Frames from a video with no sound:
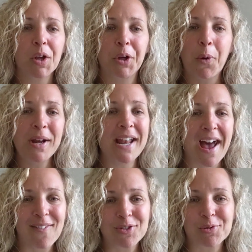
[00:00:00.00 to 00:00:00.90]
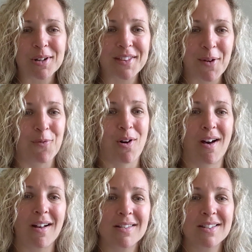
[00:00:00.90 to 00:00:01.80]
going after what they
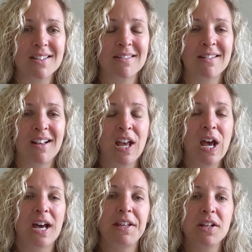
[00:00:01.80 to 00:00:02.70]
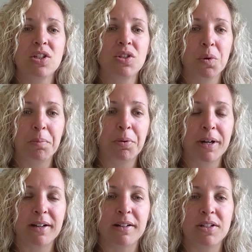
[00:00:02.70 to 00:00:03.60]
want. I think it's so
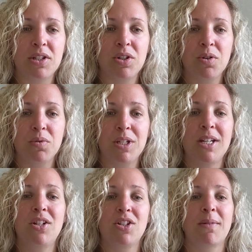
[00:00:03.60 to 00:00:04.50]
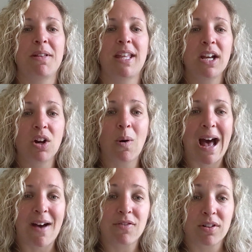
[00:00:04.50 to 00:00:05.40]
important to teach them that they can go
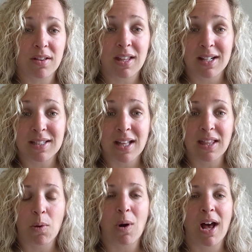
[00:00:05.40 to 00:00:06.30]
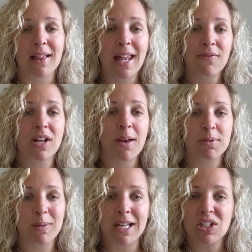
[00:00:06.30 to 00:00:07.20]
after the things that they want. A lot of
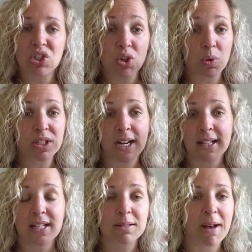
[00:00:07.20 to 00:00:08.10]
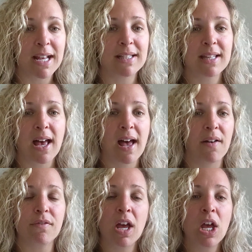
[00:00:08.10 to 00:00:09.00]
times we get so stuck in this mindset
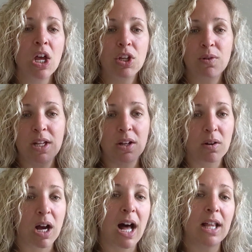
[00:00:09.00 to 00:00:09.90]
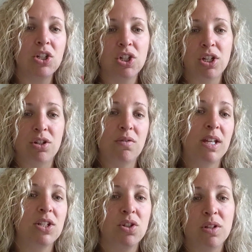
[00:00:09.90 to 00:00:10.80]
of, you need to go to college, you need to do
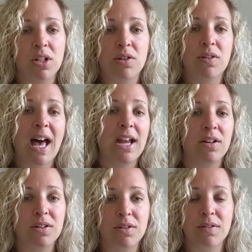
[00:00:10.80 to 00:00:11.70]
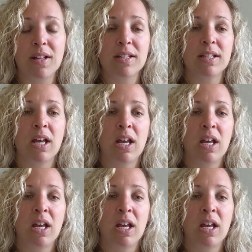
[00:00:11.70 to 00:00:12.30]
this, you need to do that, you need to do this.